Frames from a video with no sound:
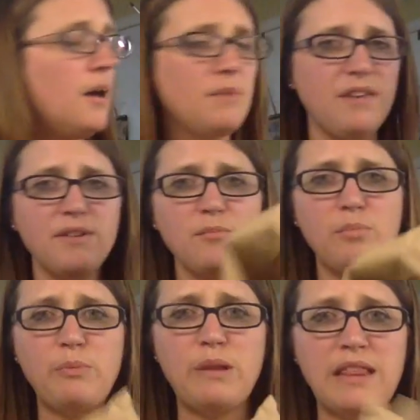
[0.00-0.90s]
Even
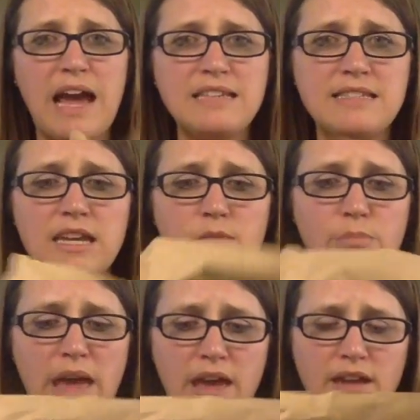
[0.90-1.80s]
plastic
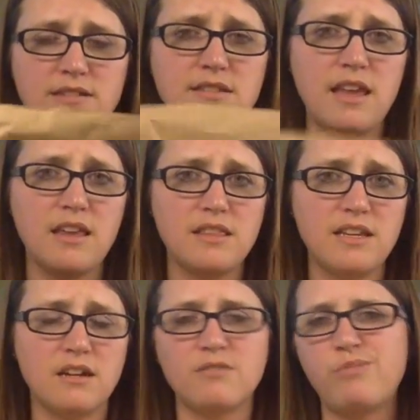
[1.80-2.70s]
bags,
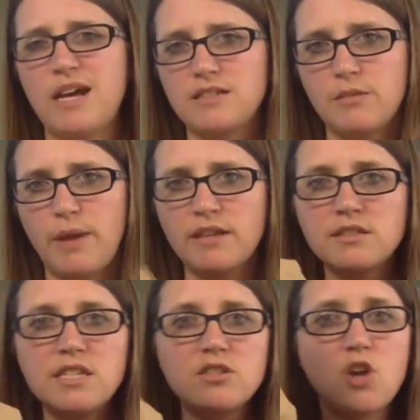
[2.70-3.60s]
plastic bags.
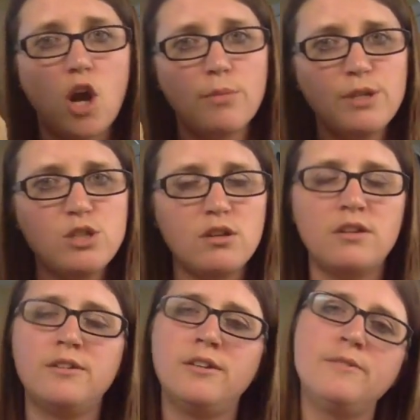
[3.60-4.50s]
These garbage.
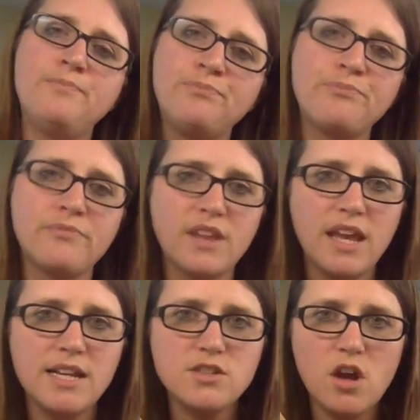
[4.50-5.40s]

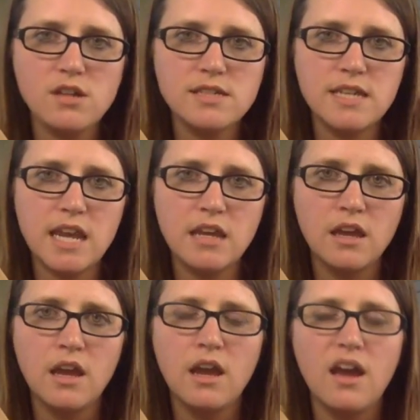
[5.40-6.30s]
Can I talk today?
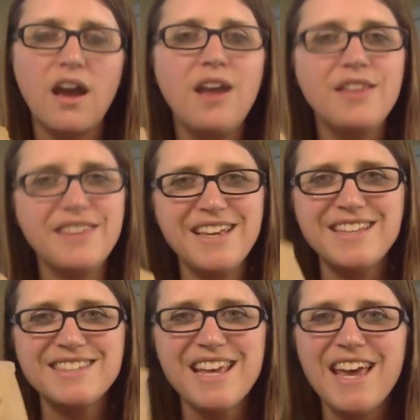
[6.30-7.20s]

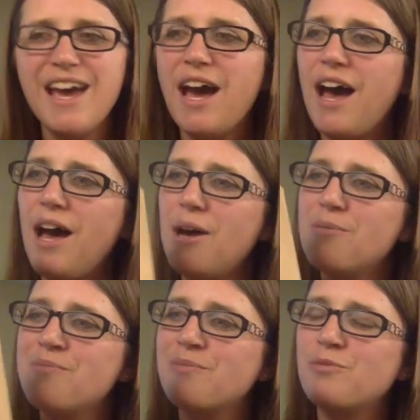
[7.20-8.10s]
These
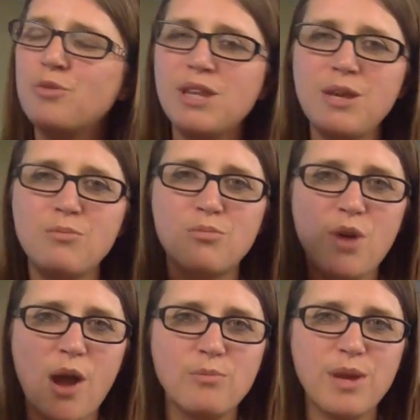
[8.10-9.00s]
really
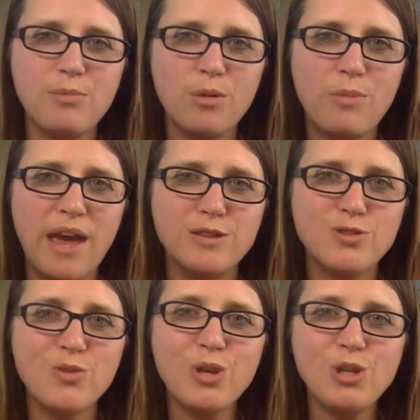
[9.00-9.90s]
brown paper
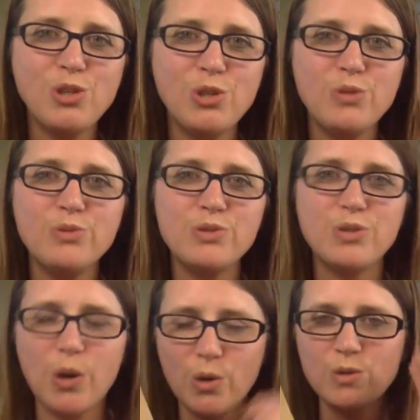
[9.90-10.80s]
bags, you can use
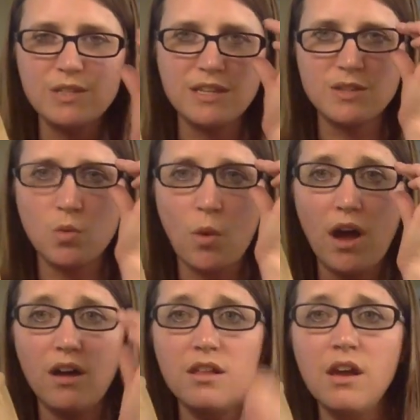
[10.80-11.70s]
those as
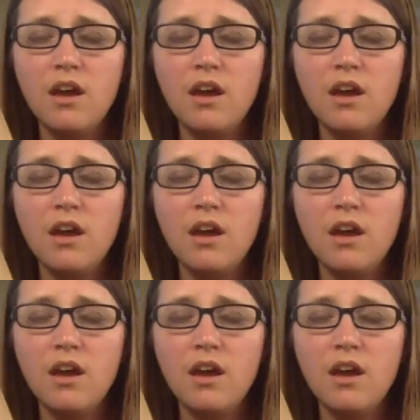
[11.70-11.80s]
well